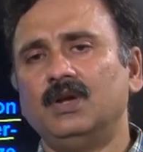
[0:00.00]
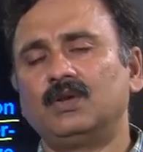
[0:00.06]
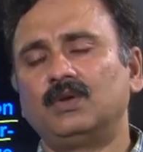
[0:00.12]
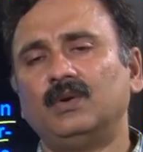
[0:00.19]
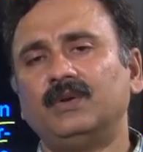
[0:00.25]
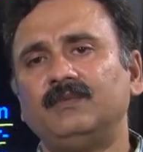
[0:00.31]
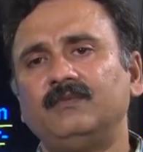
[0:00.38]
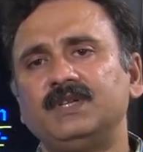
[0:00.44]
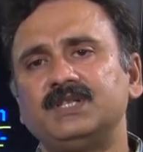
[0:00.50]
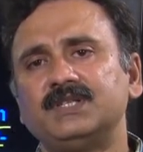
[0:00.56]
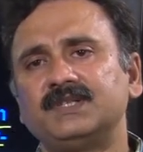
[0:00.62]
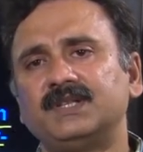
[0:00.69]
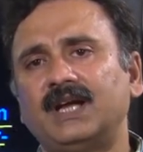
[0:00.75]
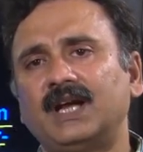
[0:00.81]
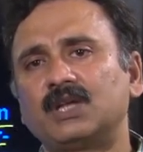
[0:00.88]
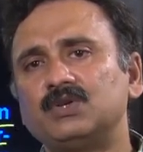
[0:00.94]
so which
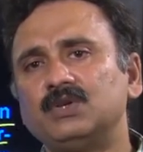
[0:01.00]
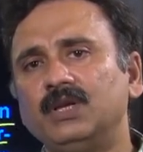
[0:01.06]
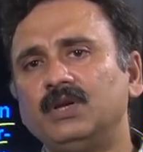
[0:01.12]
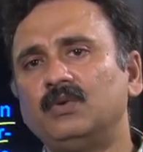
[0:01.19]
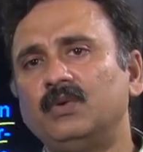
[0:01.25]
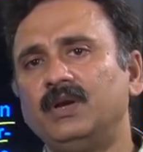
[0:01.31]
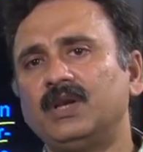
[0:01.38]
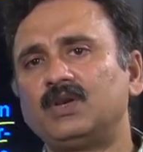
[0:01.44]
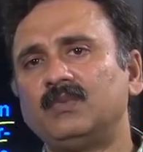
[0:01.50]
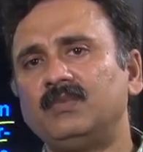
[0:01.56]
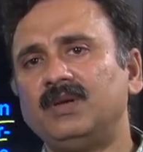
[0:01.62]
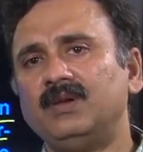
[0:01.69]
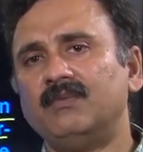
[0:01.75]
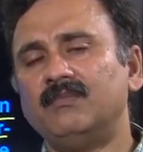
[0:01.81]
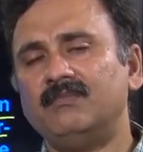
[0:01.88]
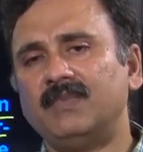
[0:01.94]
is actually going to
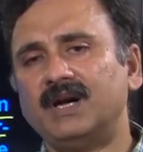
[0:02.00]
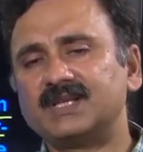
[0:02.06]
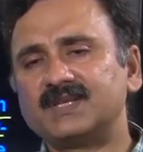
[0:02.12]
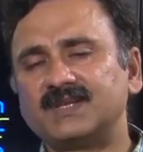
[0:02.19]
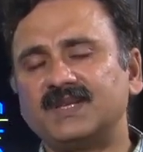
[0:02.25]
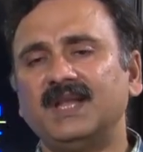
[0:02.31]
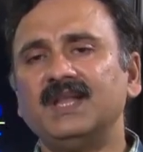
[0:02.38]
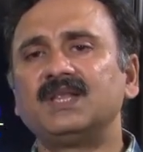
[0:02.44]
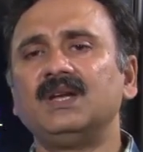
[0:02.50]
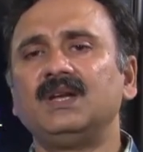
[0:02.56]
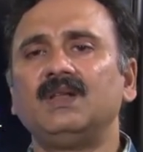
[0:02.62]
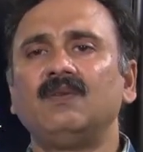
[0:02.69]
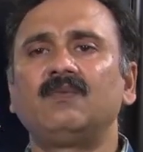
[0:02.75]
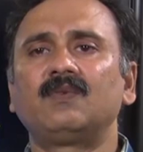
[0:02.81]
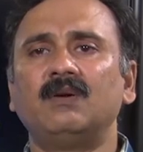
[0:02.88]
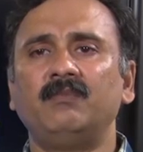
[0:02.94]
be much
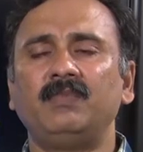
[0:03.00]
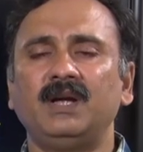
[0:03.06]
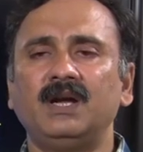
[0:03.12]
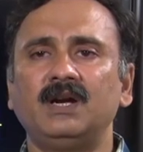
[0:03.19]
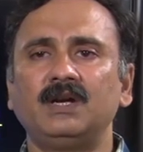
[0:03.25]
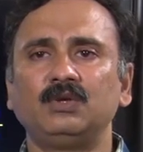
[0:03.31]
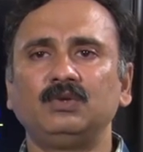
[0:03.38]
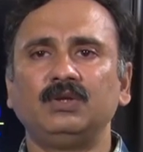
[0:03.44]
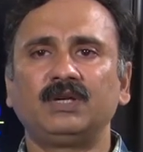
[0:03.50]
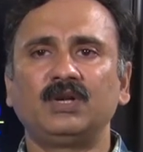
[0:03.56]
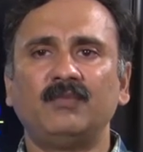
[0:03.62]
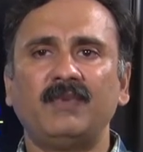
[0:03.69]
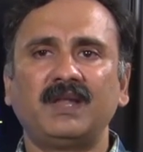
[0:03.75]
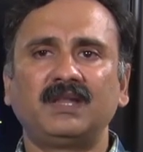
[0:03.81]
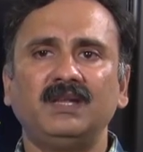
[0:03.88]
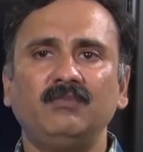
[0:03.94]
sensitive compared to the
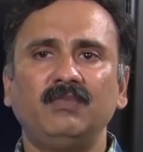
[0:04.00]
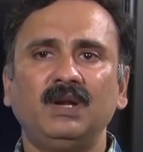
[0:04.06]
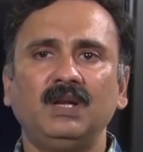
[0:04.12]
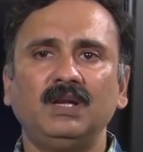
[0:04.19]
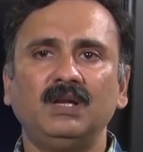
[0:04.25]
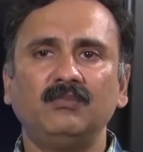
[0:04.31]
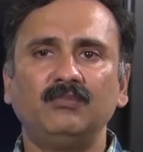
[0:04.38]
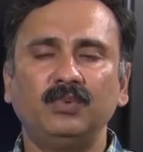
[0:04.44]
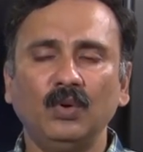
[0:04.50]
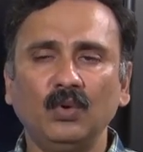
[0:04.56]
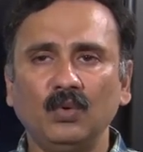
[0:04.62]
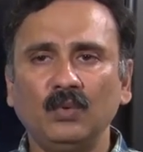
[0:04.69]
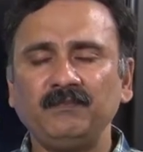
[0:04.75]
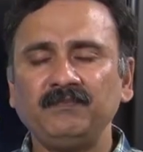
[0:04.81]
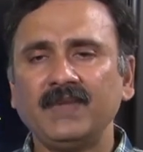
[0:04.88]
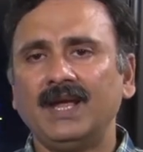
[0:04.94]
Coomassie Brilliant
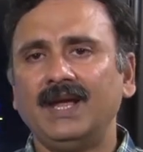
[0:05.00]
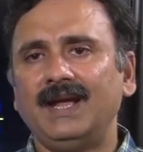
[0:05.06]
Blue,